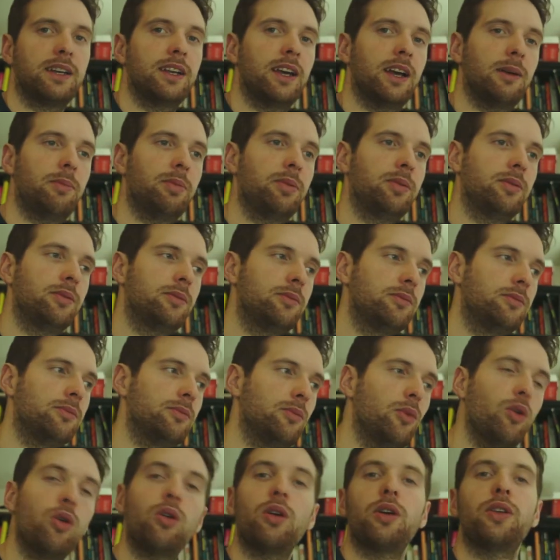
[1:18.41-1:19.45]
up
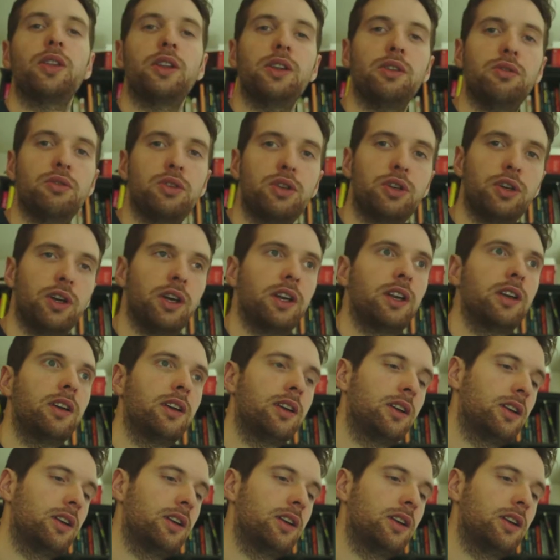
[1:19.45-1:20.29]
more than you should.